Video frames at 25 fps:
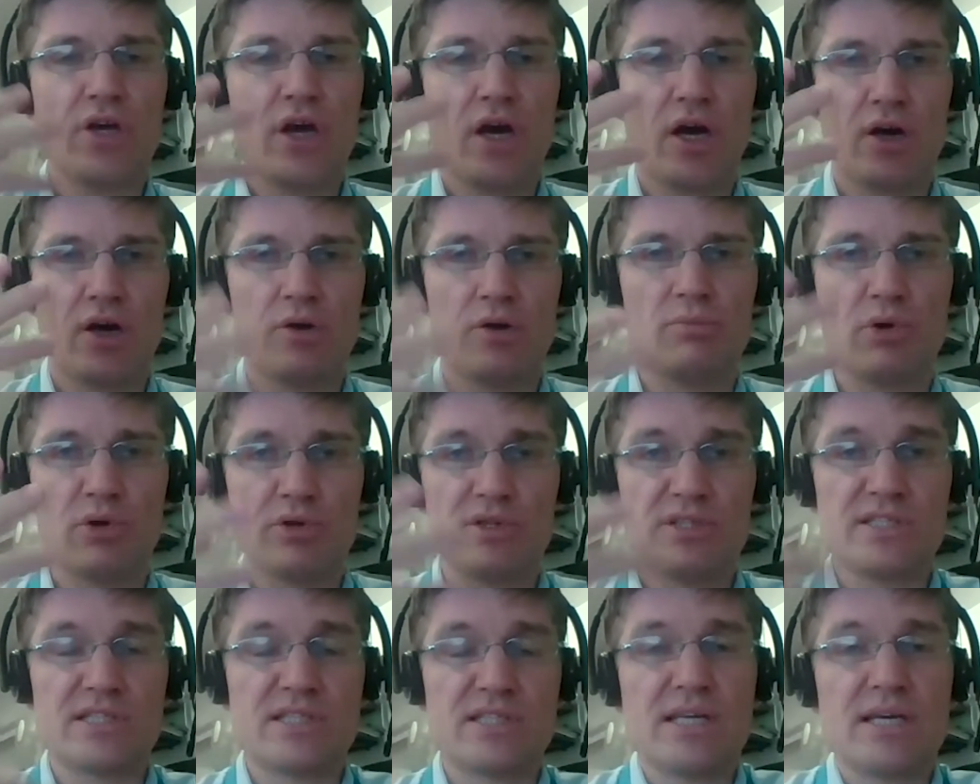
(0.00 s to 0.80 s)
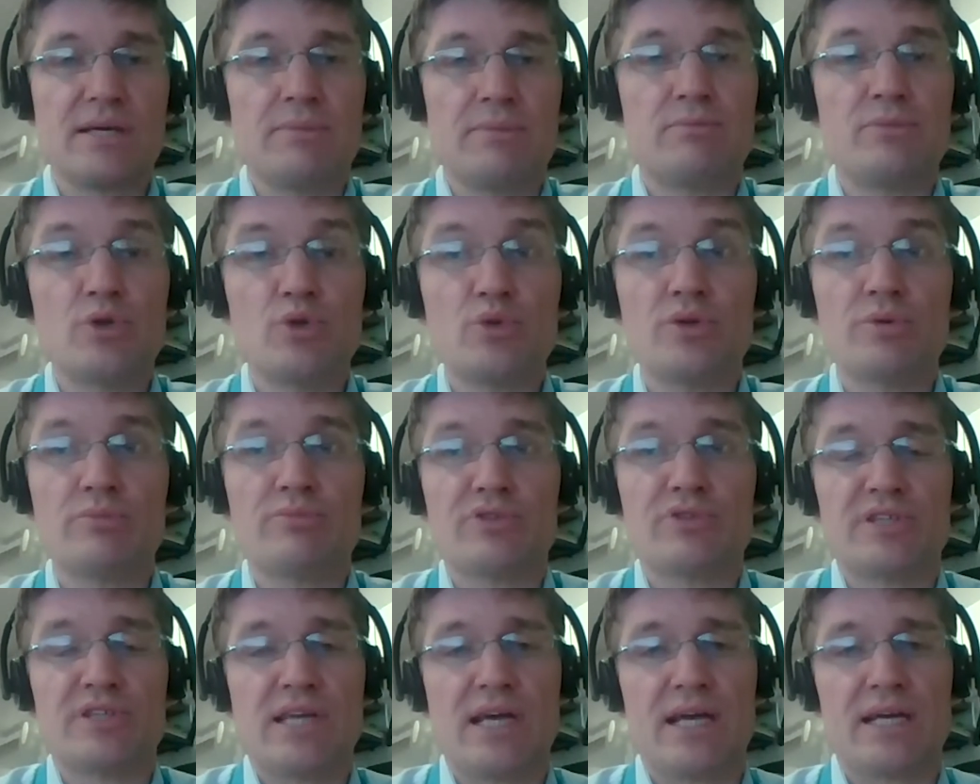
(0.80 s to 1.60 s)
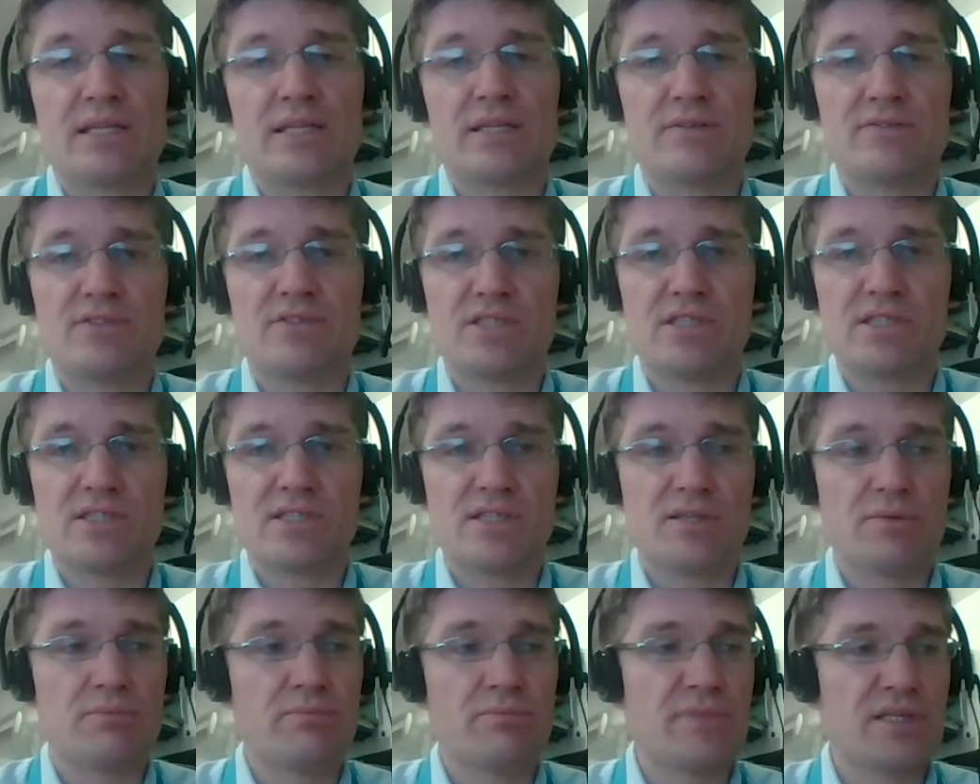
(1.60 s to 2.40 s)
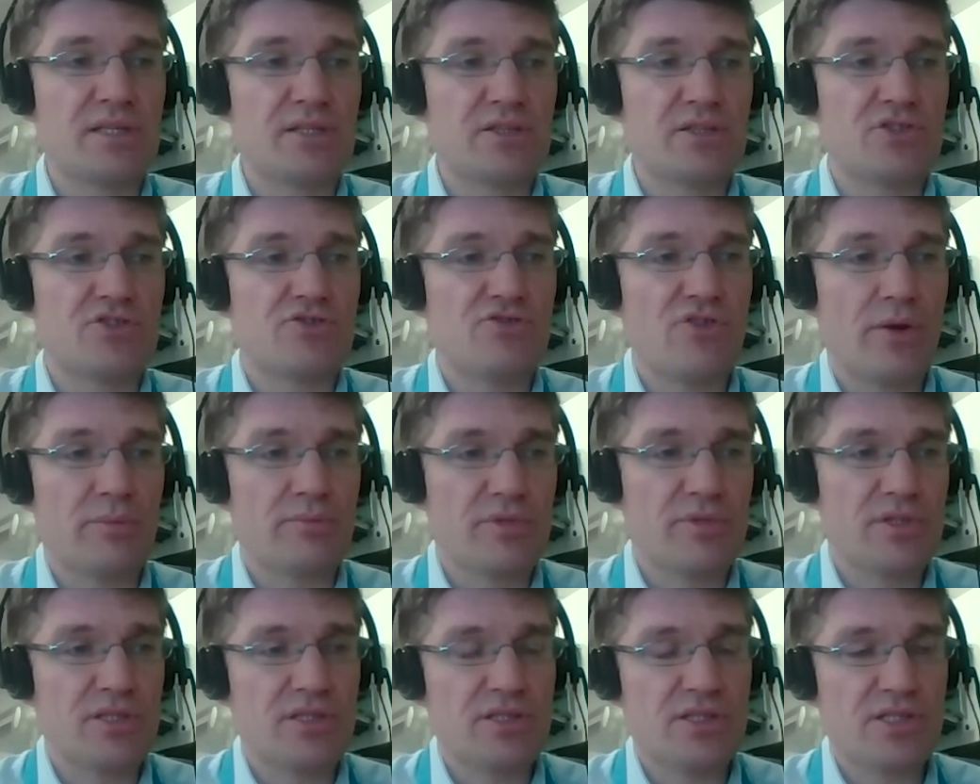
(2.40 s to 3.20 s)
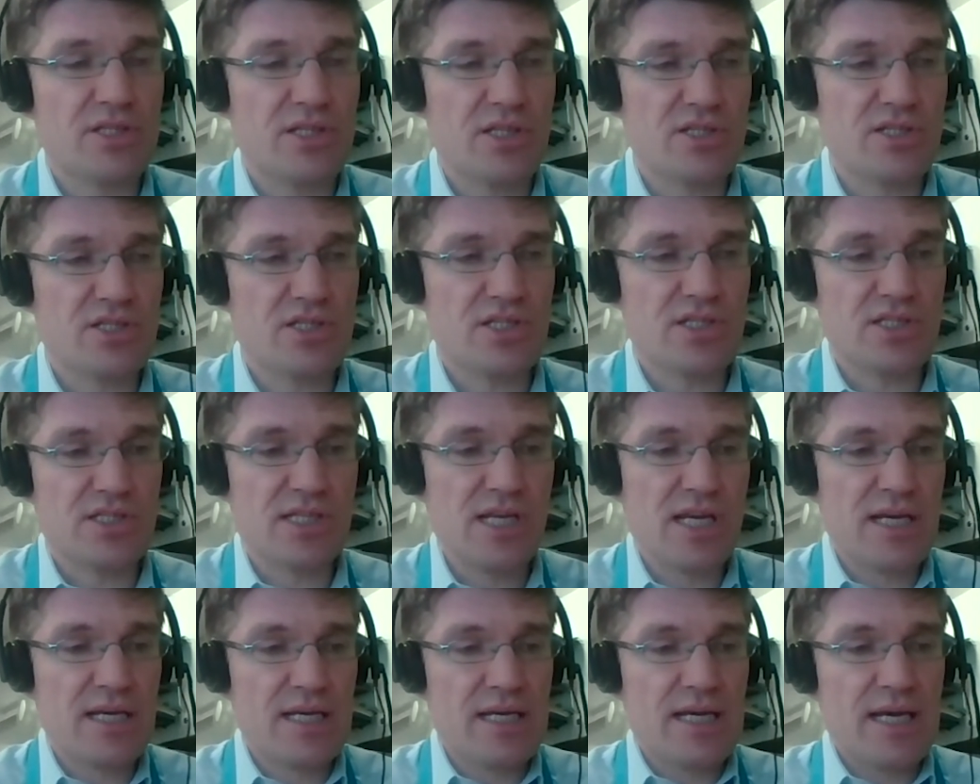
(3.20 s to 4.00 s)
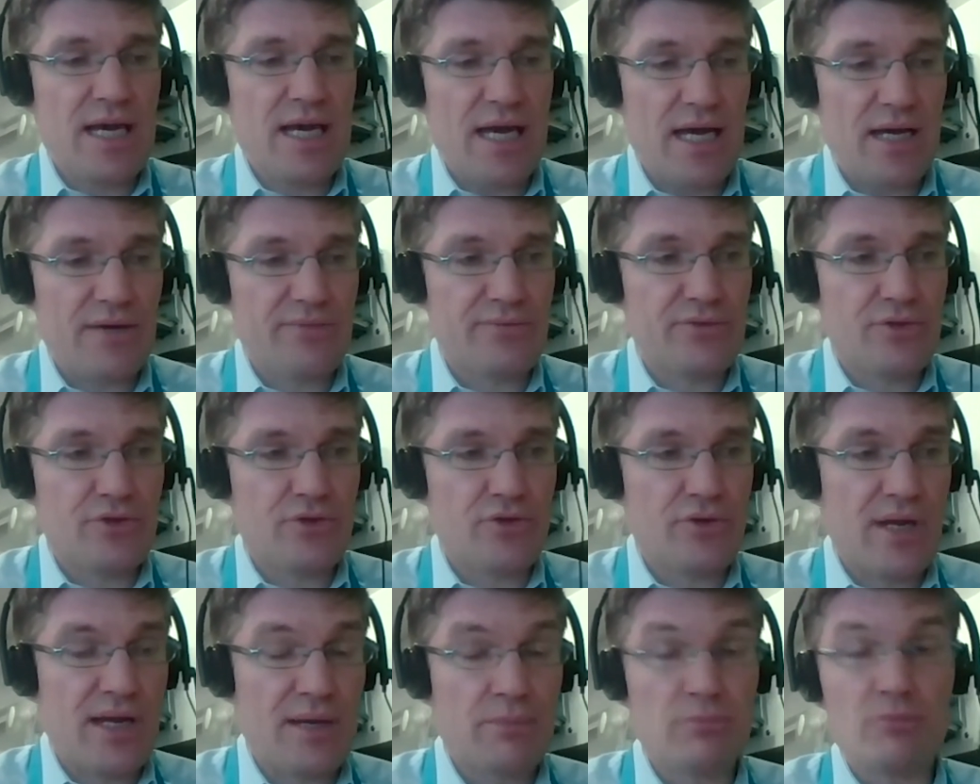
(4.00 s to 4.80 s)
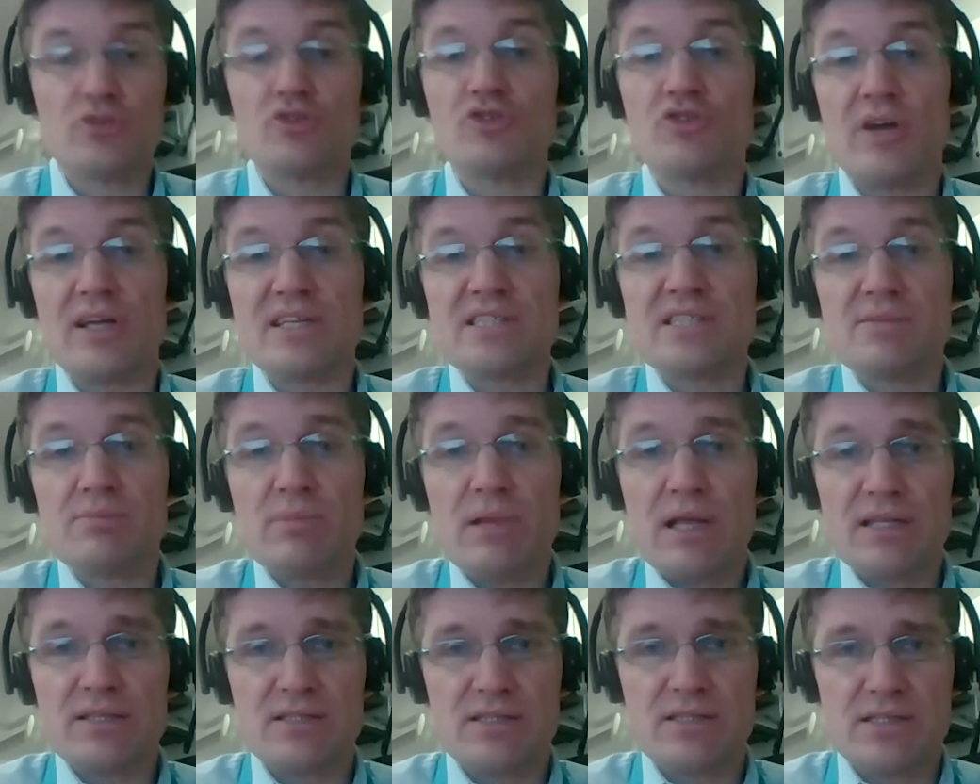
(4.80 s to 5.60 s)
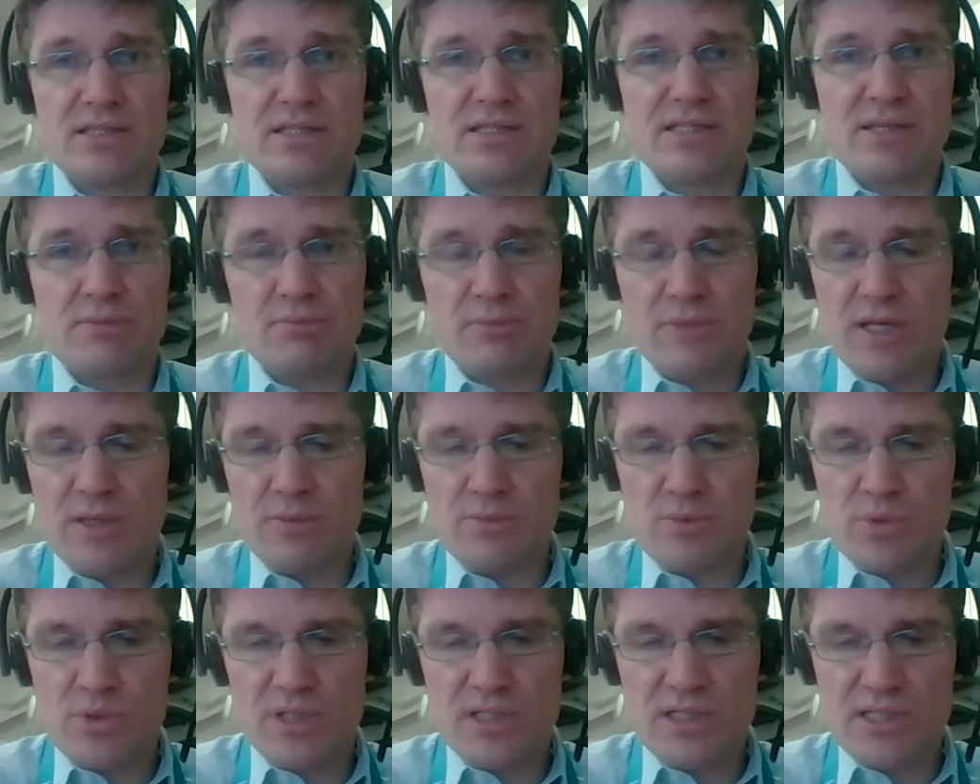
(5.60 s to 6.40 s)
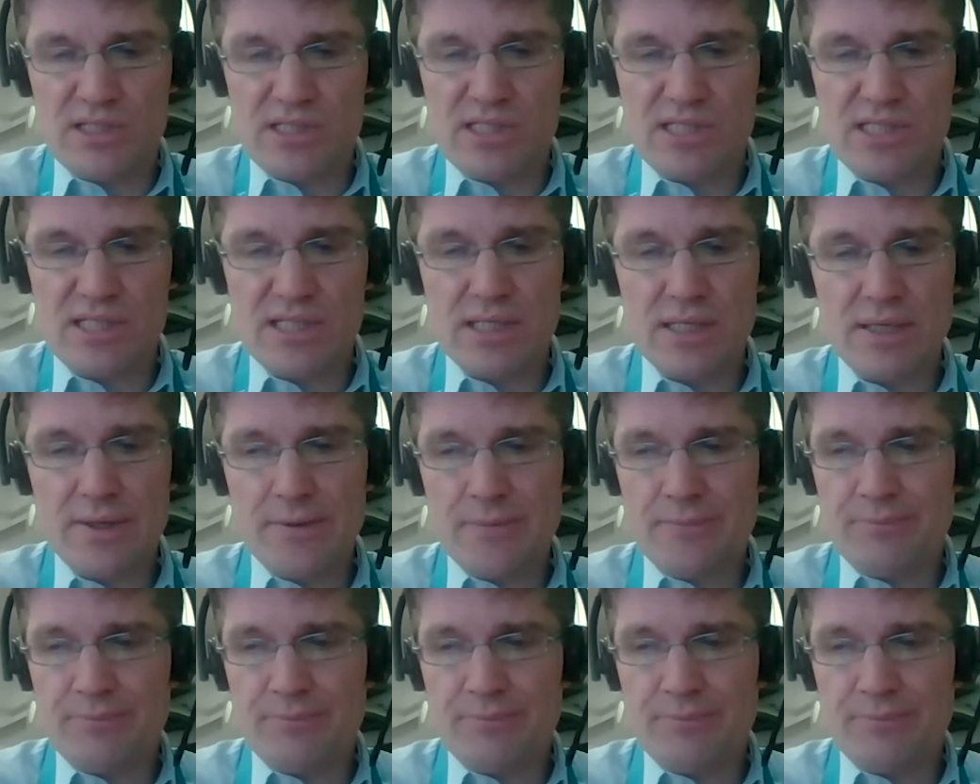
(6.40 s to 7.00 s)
our body's immune protective system being disrupted, such as after transplants. And sometimes we can see